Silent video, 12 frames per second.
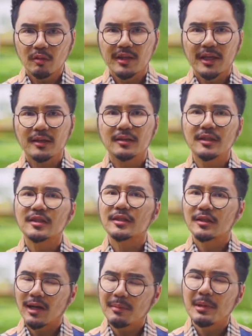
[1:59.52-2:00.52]
of that, this
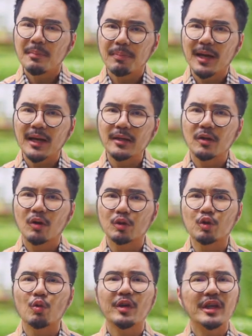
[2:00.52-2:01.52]
climbing plant
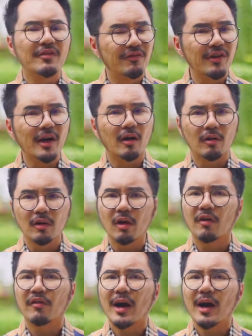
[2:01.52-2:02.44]
also invites a lot of